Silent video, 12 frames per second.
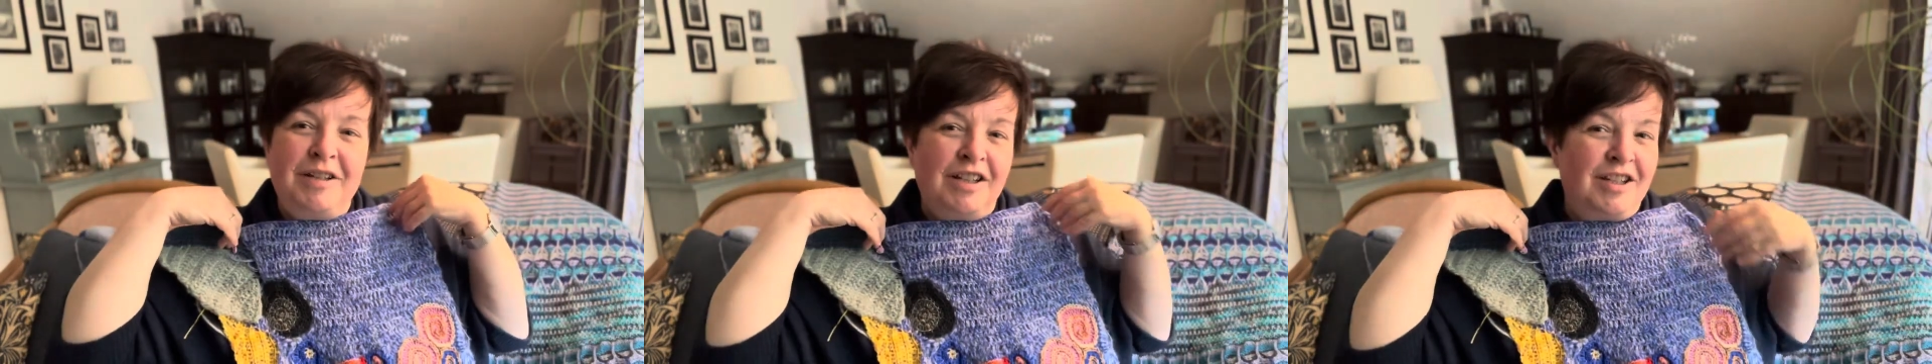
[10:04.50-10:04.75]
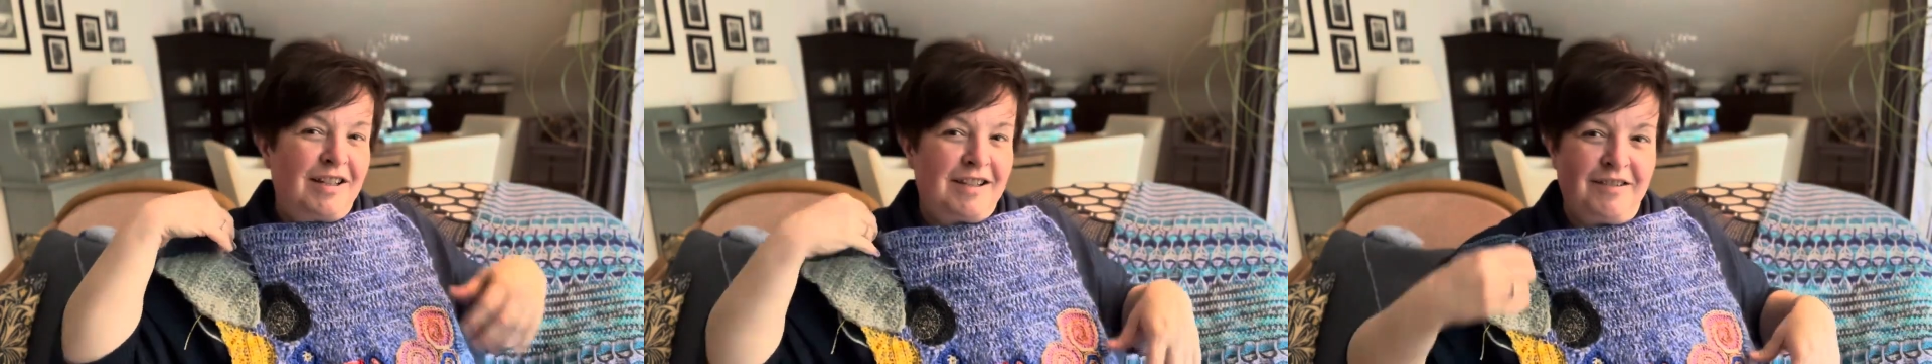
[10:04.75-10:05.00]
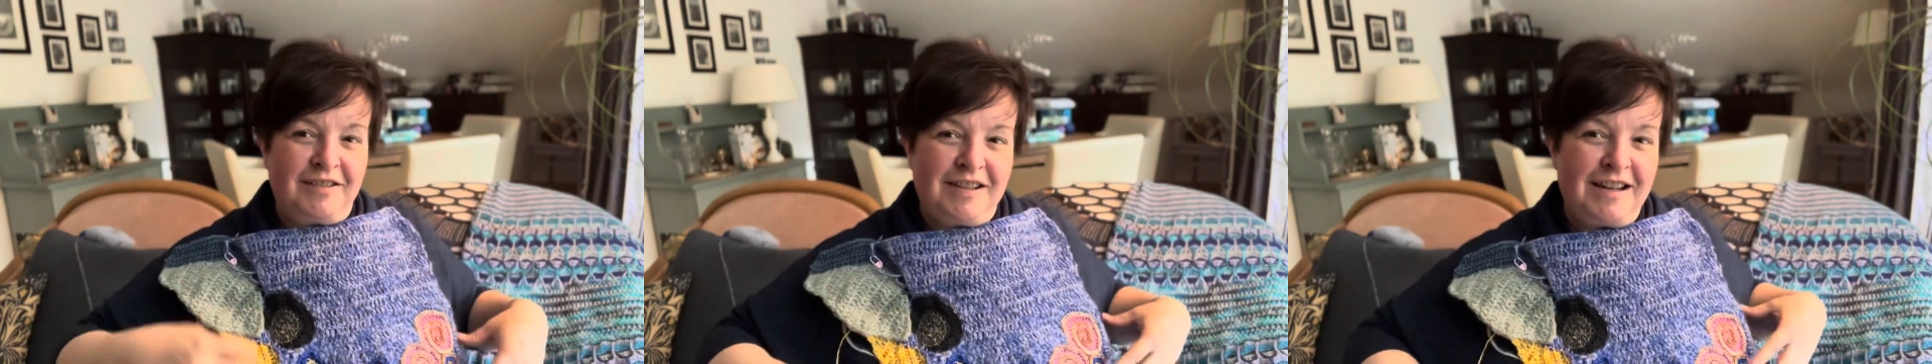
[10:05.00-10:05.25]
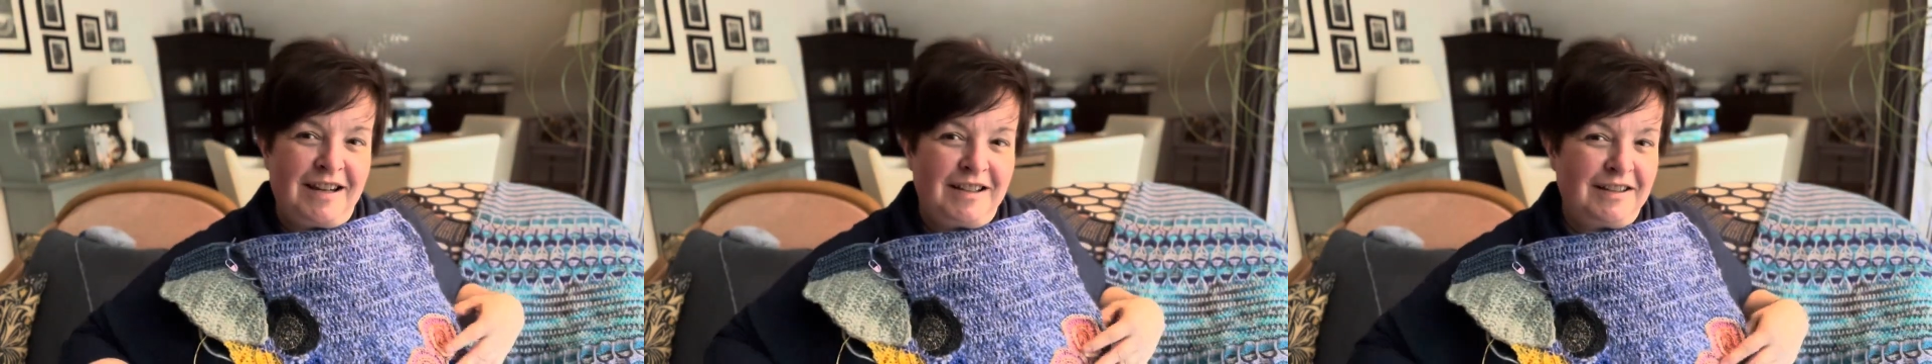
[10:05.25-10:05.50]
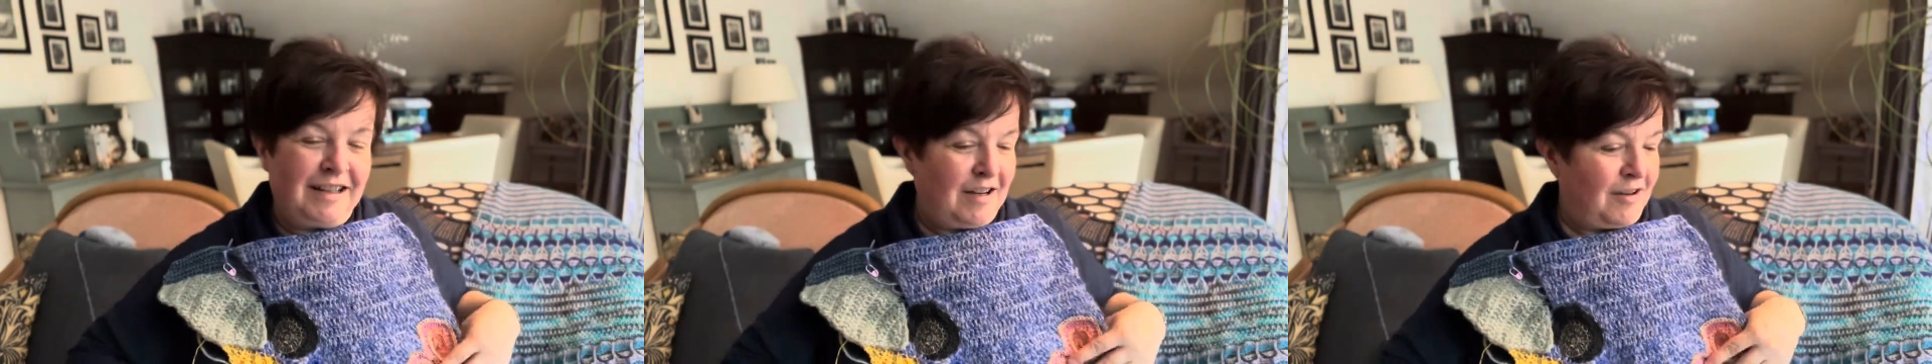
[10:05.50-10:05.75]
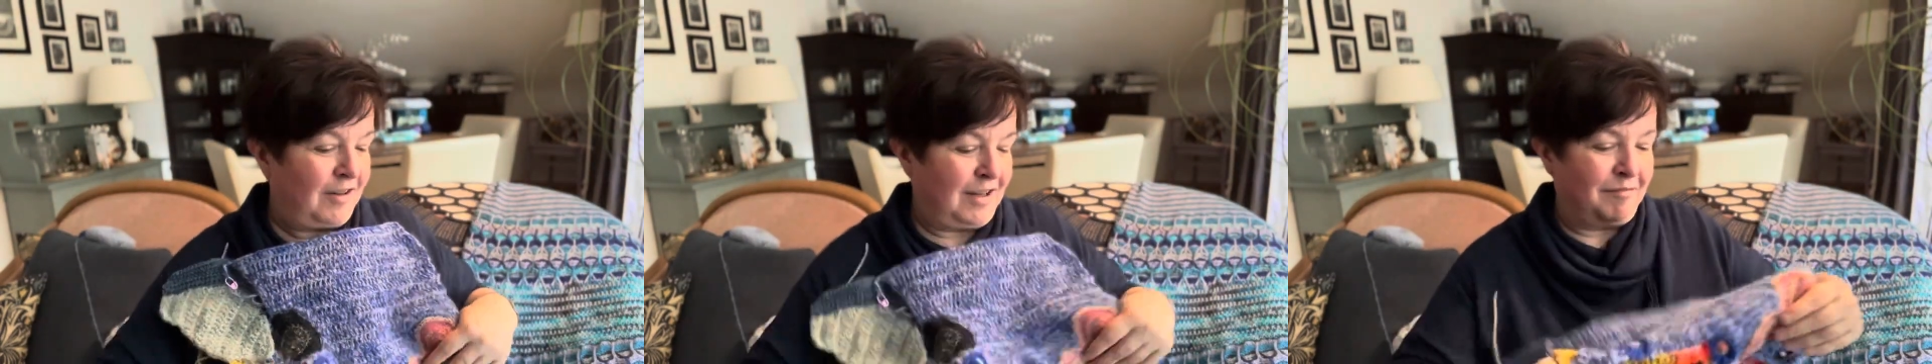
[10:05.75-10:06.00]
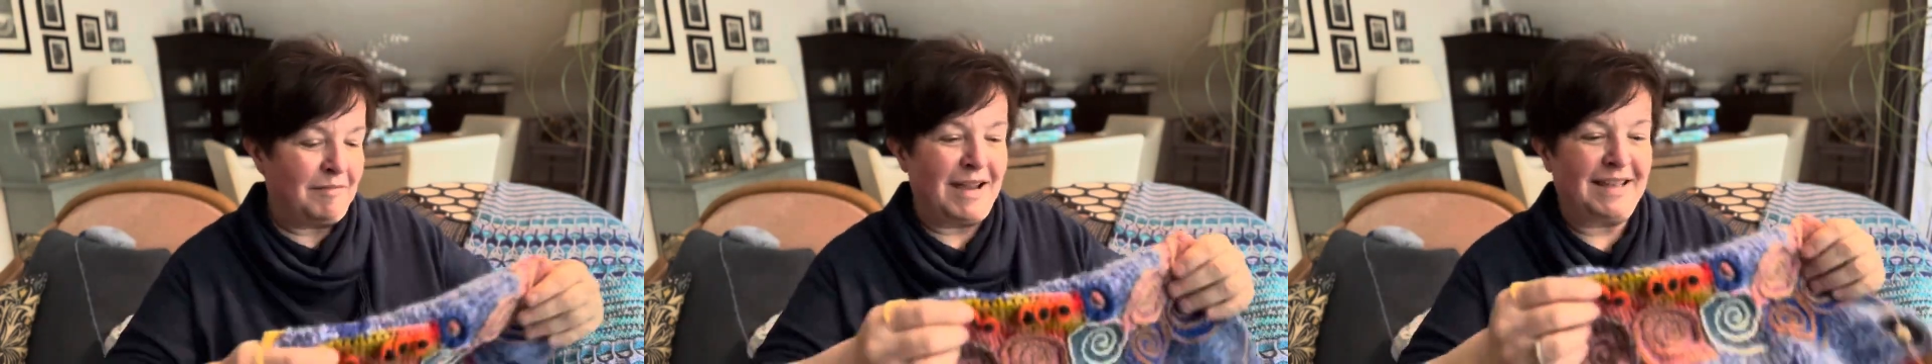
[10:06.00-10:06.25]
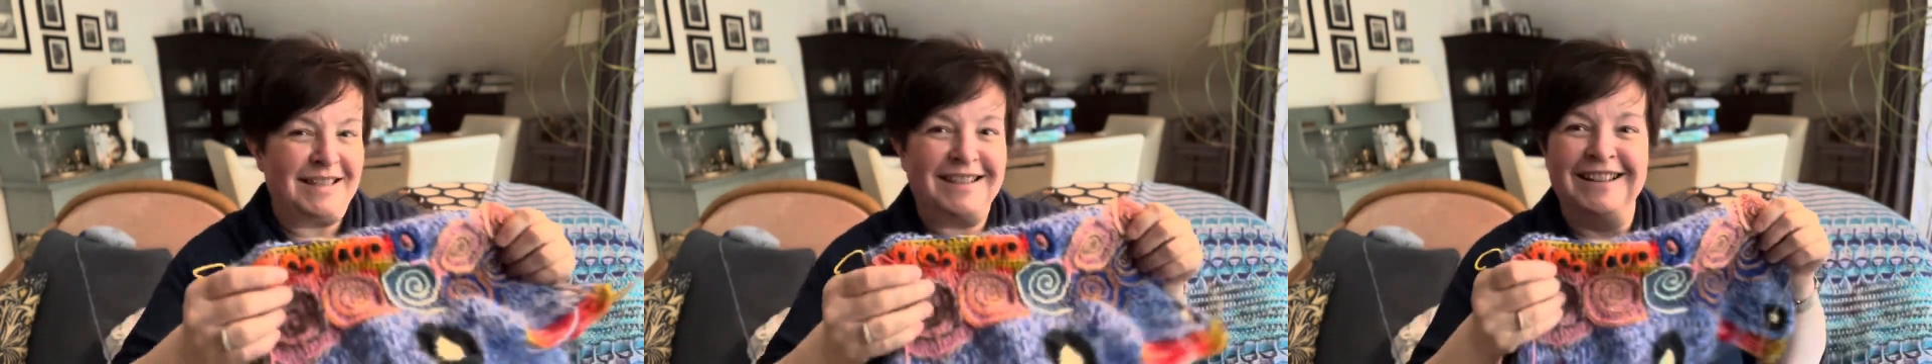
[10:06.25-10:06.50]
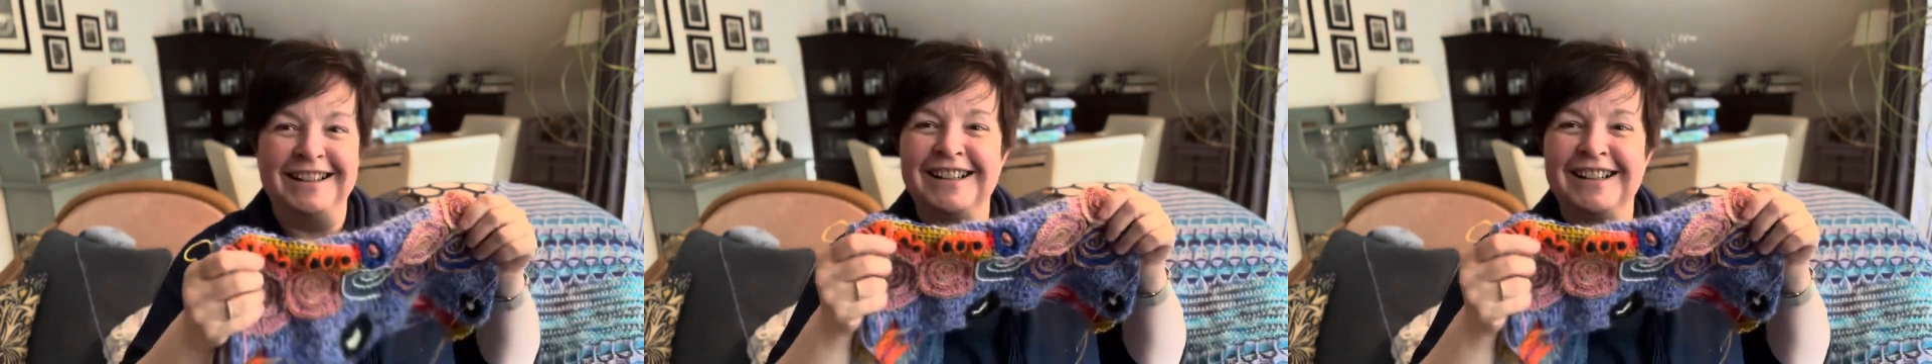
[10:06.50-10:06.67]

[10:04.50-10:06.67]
it just looks like a chaotic mess.